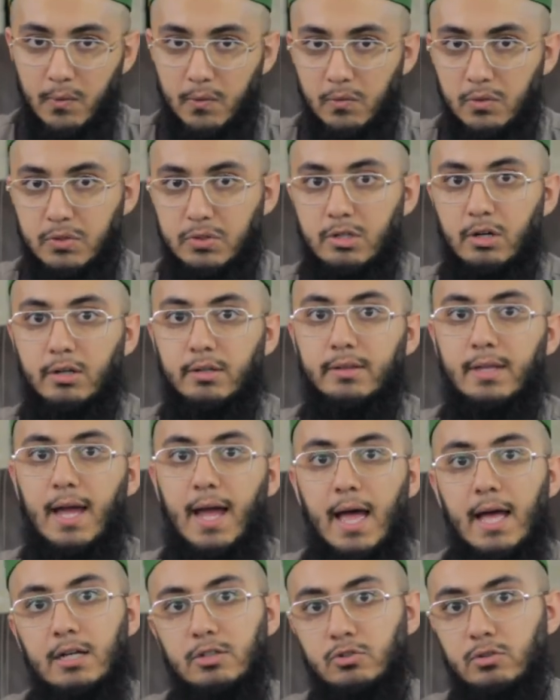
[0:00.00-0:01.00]
we will start
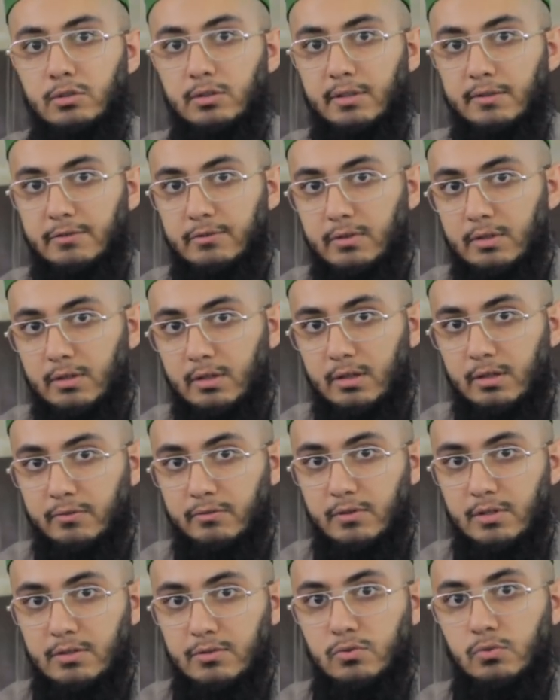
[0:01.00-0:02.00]
the actual tafsir
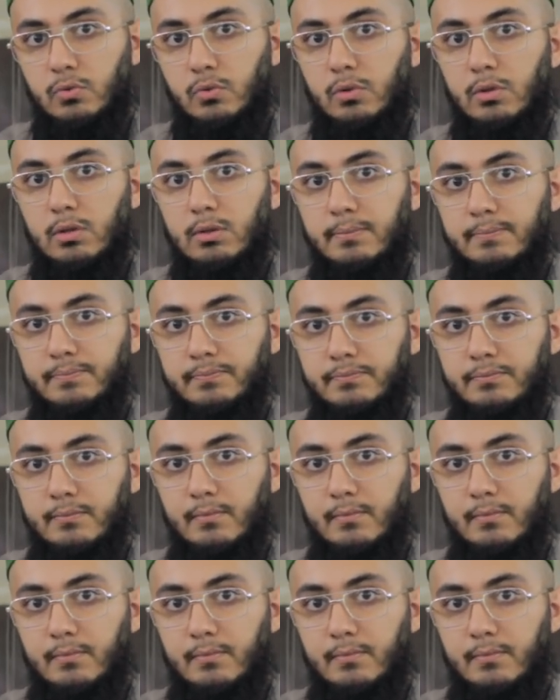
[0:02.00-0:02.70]
of this surah.